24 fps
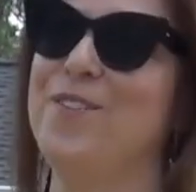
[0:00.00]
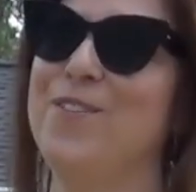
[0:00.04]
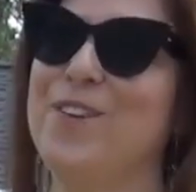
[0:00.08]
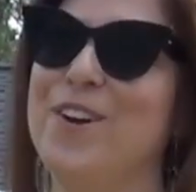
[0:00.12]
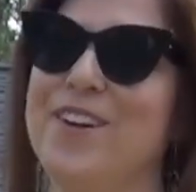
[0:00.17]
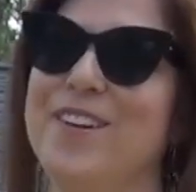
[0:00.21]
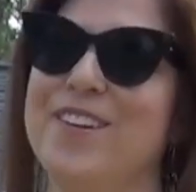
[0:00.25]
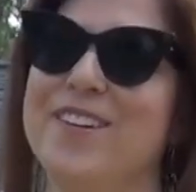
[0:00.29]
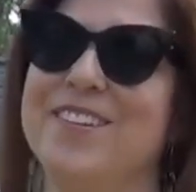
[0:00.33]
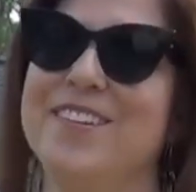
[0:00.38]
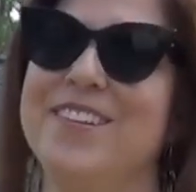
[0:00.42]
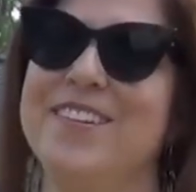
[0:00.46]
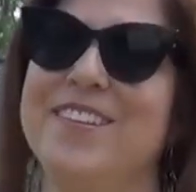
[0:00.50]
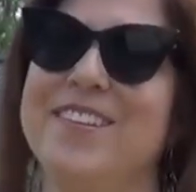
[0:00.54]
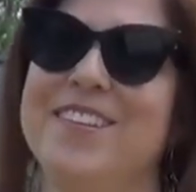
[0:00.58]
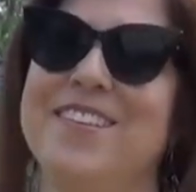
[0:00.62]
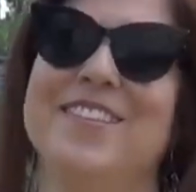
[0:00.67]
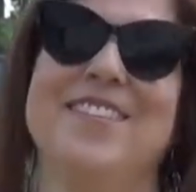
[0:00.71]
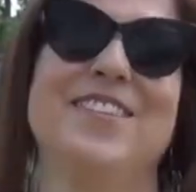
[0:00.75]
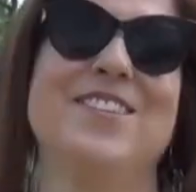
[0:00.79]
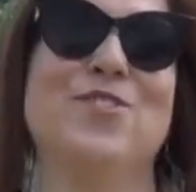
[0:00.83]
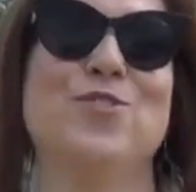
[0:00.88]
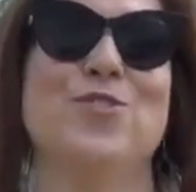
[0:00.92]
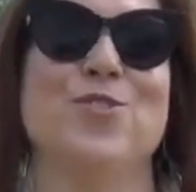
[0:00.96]
wearing
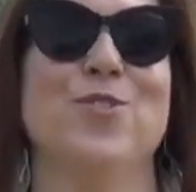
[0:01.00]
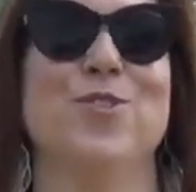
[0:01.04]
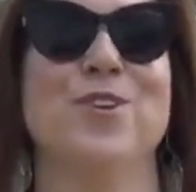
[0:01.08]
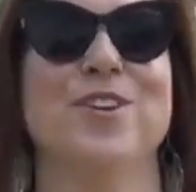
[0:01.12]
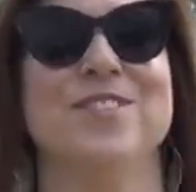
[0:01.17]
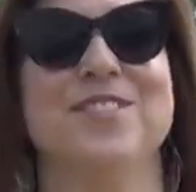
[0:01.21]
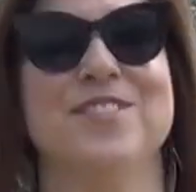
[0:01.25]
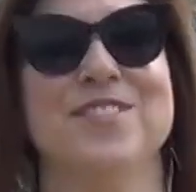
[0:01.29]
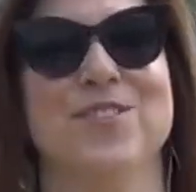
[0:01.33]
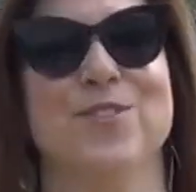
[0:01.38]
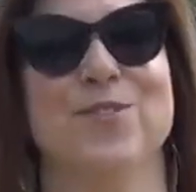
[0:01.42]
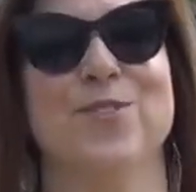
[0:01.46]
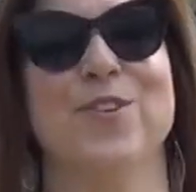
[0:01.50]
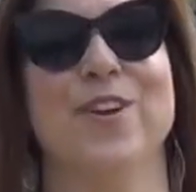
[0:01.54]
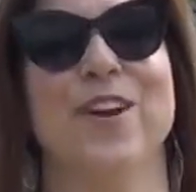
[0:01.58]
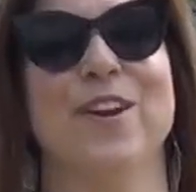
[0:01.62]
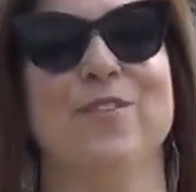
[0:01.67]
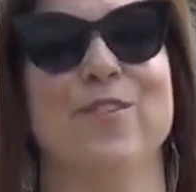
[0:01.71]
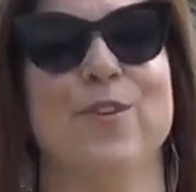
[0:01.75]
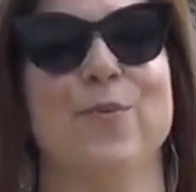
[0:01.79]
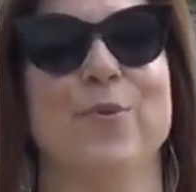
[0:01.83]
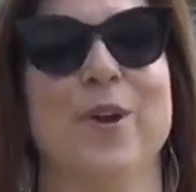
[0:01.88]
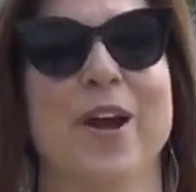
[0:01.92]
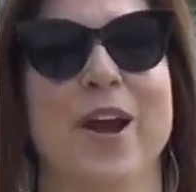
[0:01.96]
shorts or
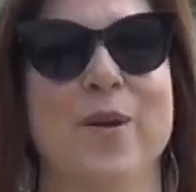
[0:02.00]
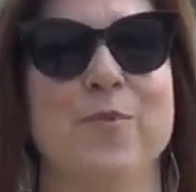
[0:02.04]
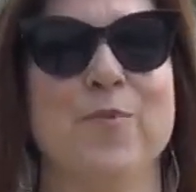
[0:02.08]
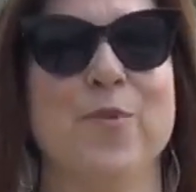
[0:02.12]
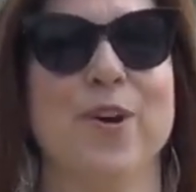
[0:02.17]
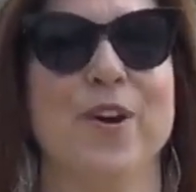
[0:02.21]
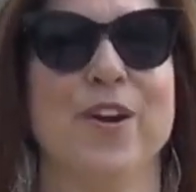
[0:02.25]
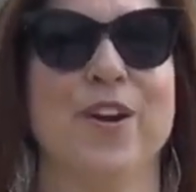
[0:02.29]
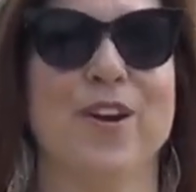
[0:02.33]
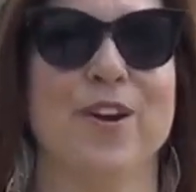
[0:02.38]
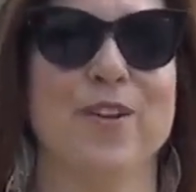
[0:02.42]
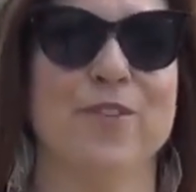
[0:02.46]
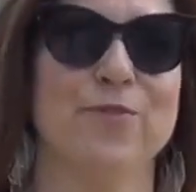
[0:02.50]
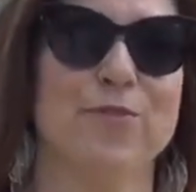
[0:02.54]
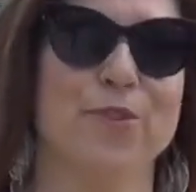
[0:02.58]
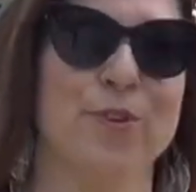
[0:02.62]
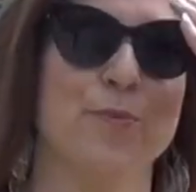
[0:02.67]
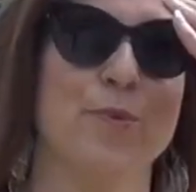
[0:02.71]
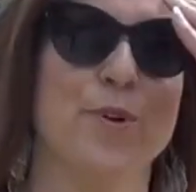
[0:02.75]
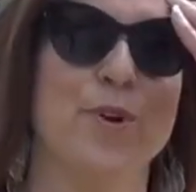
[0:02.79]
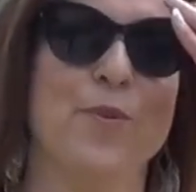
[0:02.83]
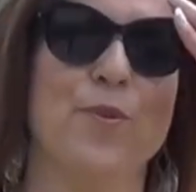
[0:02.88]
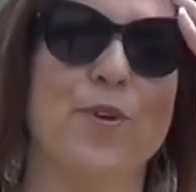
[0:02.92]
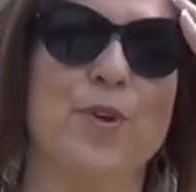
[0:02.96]
whatever, but I'm more
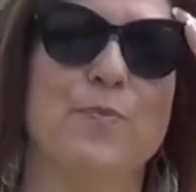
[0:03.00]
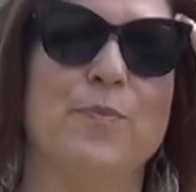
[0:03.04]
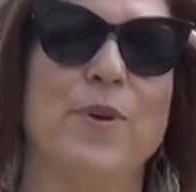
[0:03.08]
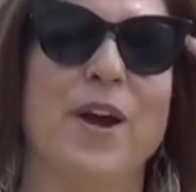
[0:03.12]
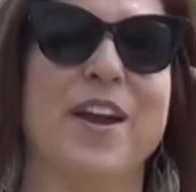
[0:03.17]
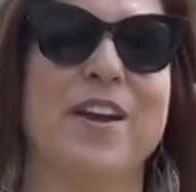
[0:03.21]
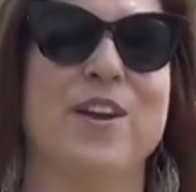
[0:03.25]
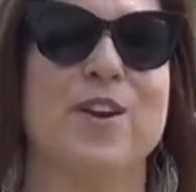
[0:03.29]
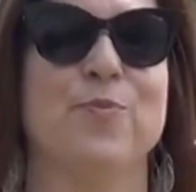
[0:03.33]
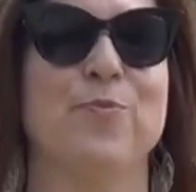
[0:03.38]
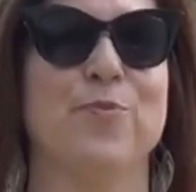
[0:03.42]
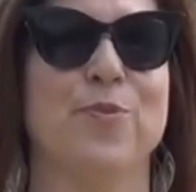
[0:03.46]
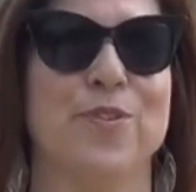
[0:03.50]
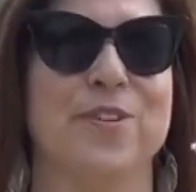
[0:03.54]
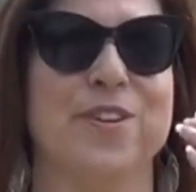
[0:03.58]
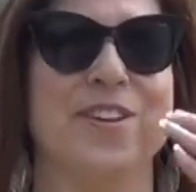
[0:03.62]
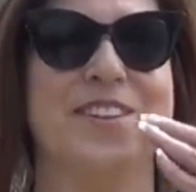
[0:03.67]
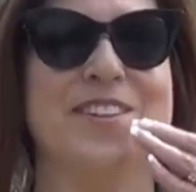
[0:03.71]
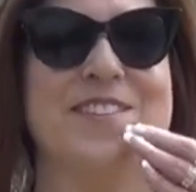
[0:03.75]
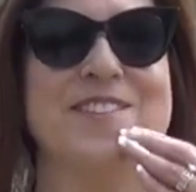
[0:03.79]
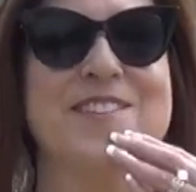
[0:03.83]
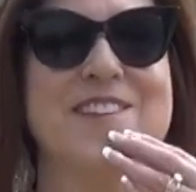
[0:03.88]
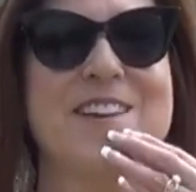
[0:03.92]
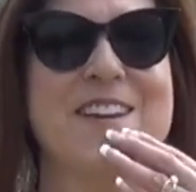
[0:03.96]
comfortable with my
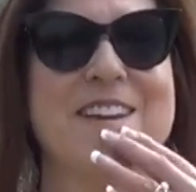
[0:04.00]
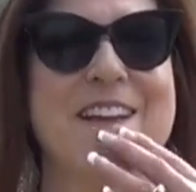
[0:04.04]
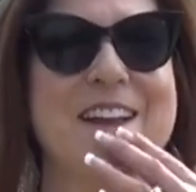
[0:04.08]
capris.